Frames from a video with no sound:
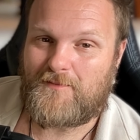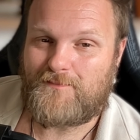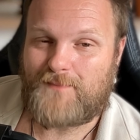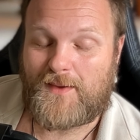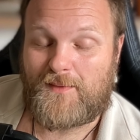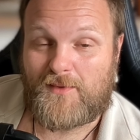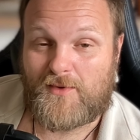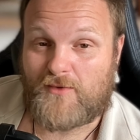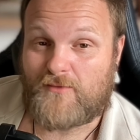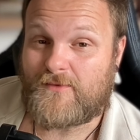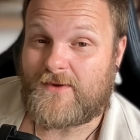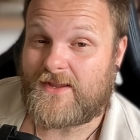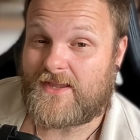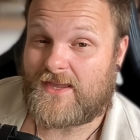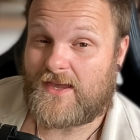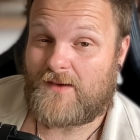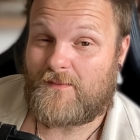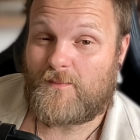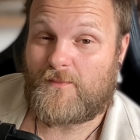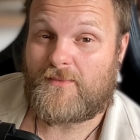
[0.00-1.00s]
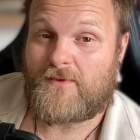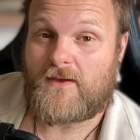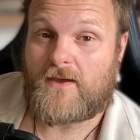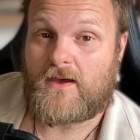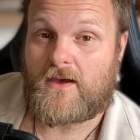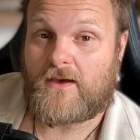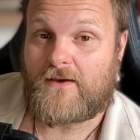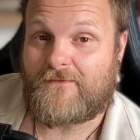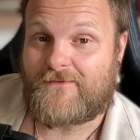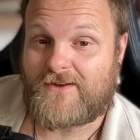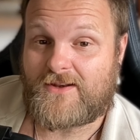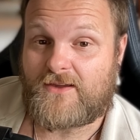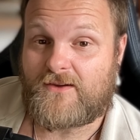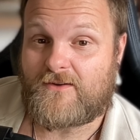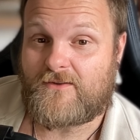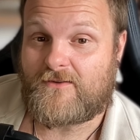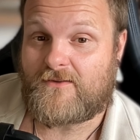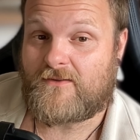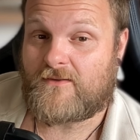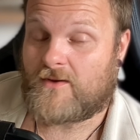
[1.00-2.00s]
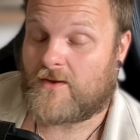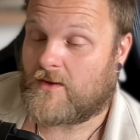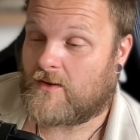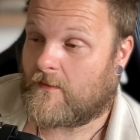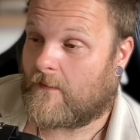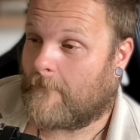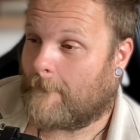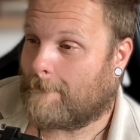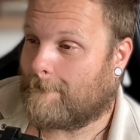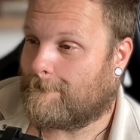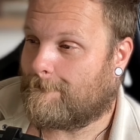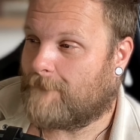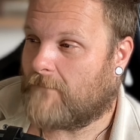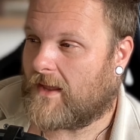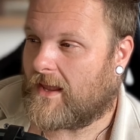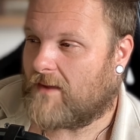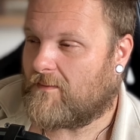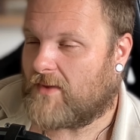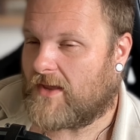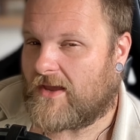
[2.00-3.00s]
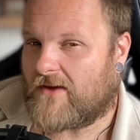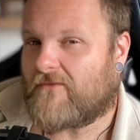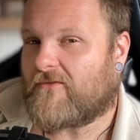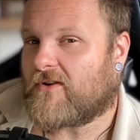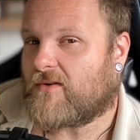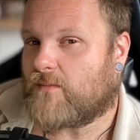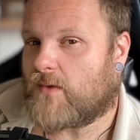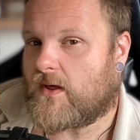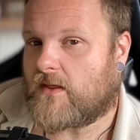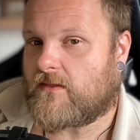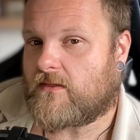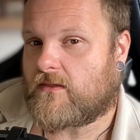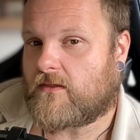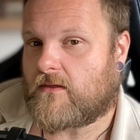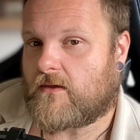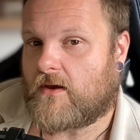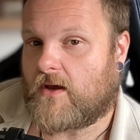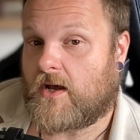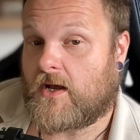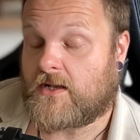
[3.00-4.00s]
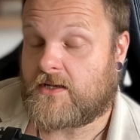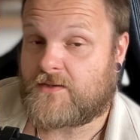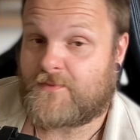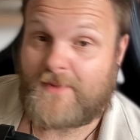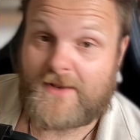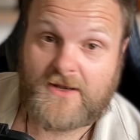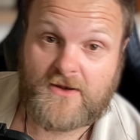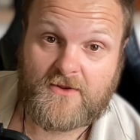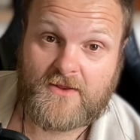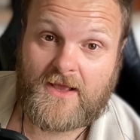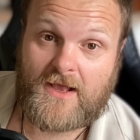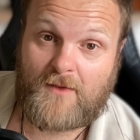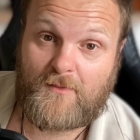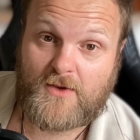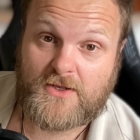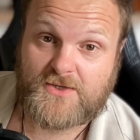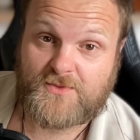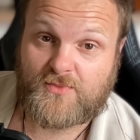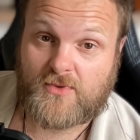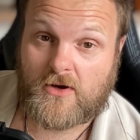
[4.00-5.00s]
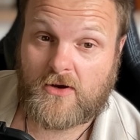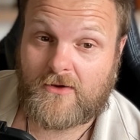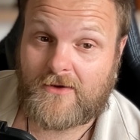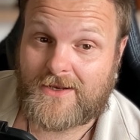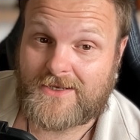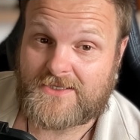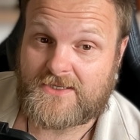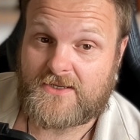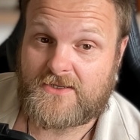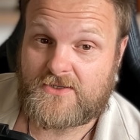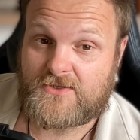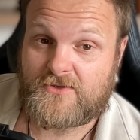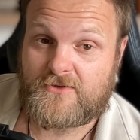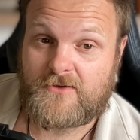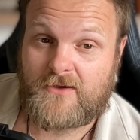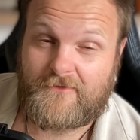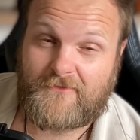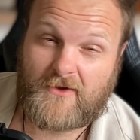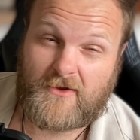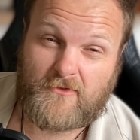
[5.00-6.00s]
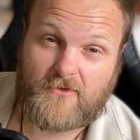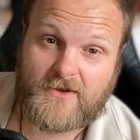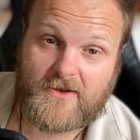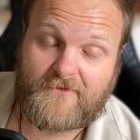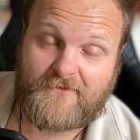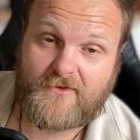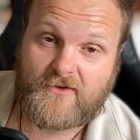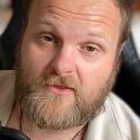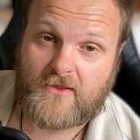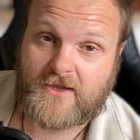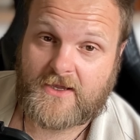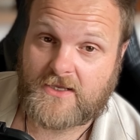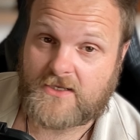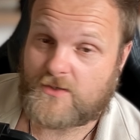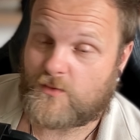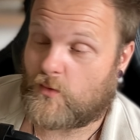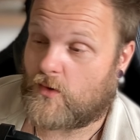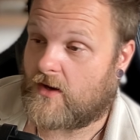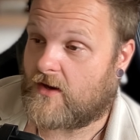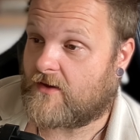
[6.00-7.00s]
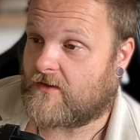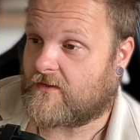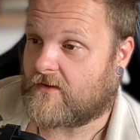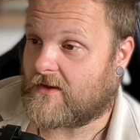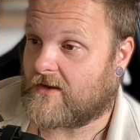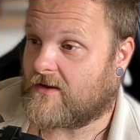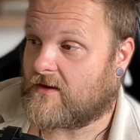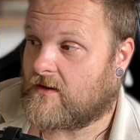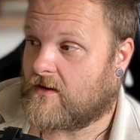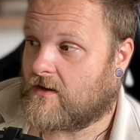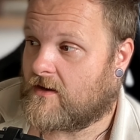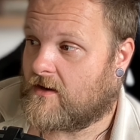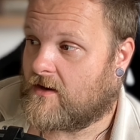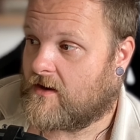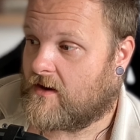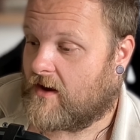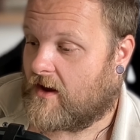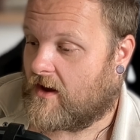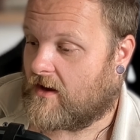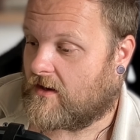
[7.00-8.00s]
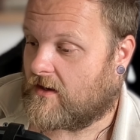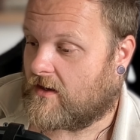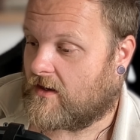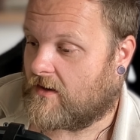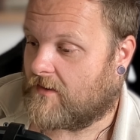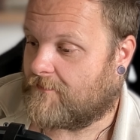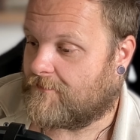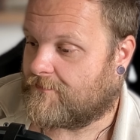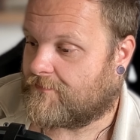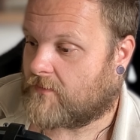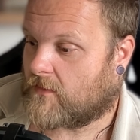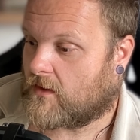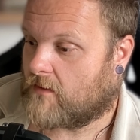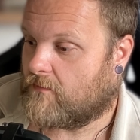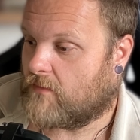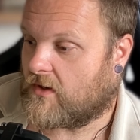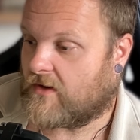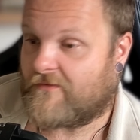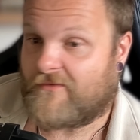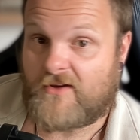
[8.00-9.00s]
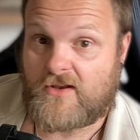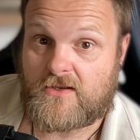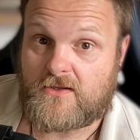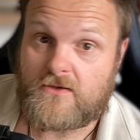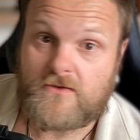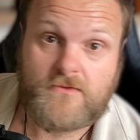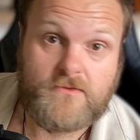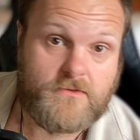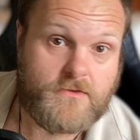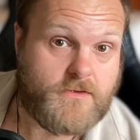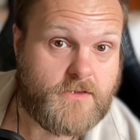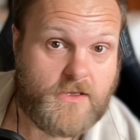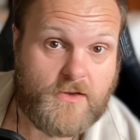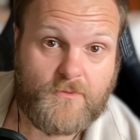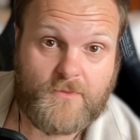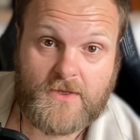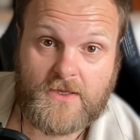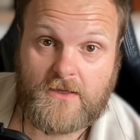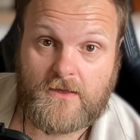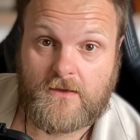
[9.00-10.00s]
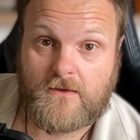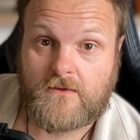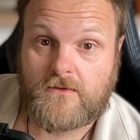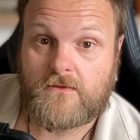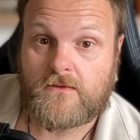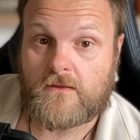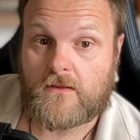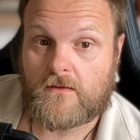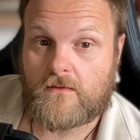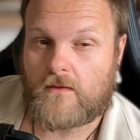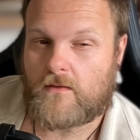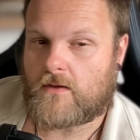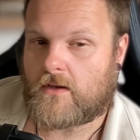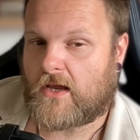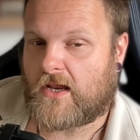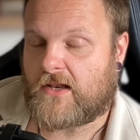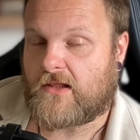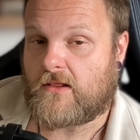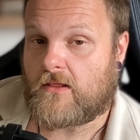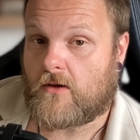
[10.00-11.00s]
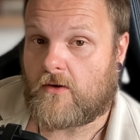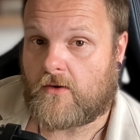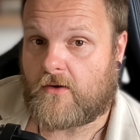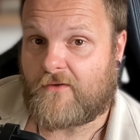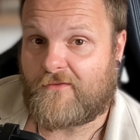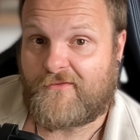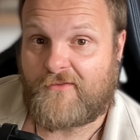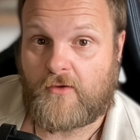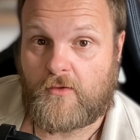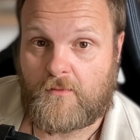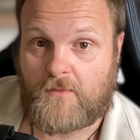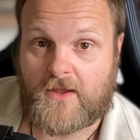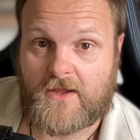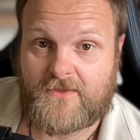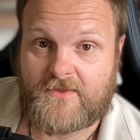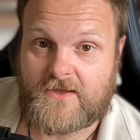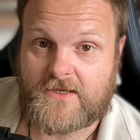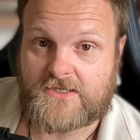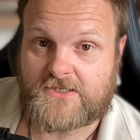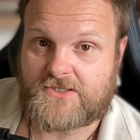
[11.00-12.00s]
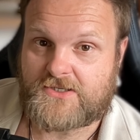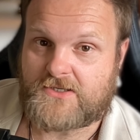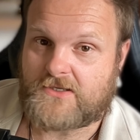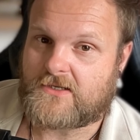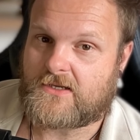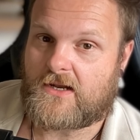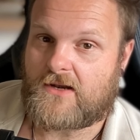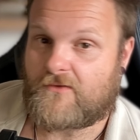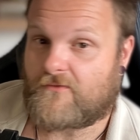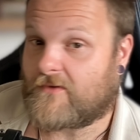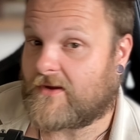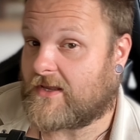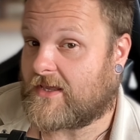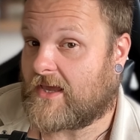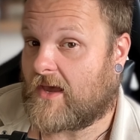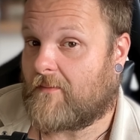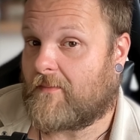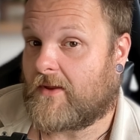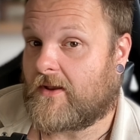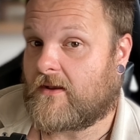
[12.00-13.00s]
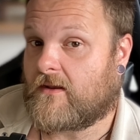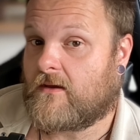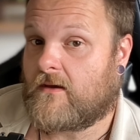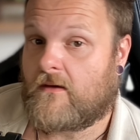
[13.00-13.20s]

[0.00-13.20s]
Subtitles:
maybe a recap video maybe every month, depending on how much progress I do, if I really feel like it's worth it. But if I do, there'll be a kind of longer form like this, just kind of recapping